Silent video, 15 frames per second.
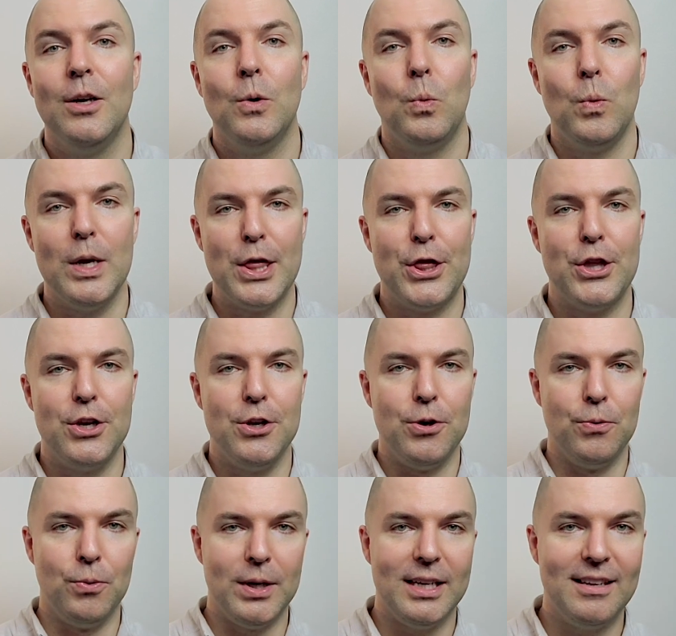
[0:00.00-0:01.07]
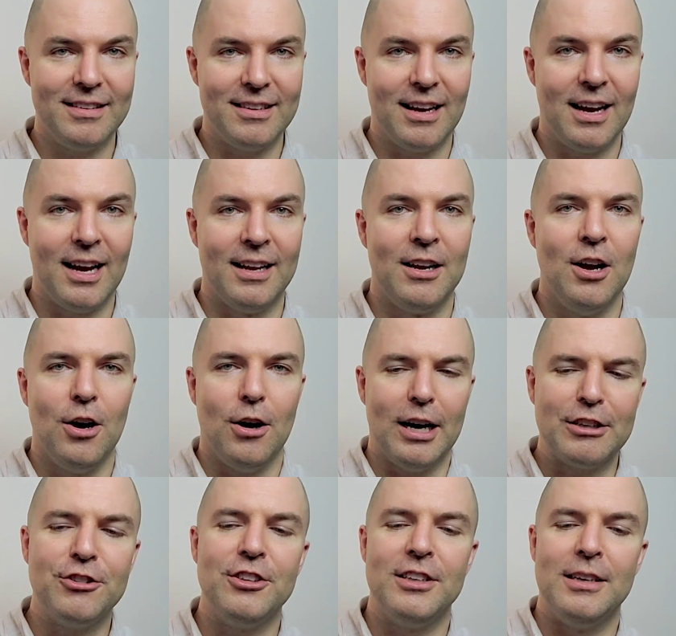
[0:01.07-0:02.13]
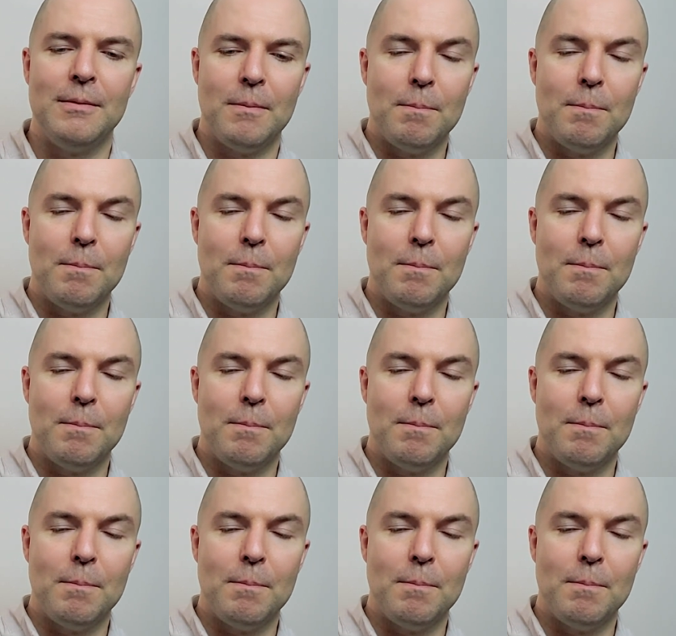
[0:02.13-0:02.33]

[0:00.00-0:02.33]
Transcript: with the new redesign actually